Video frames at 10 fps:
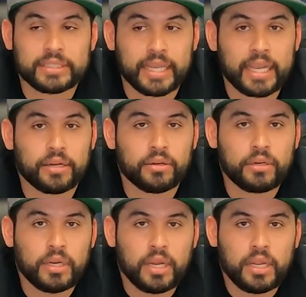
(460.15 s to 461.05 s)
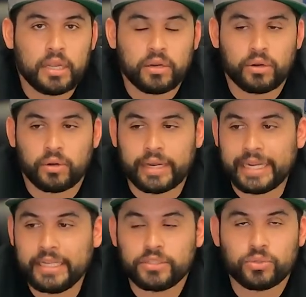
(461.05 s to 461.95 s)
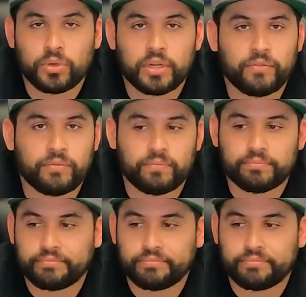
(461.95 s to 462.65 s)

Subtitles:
scanner or any sort of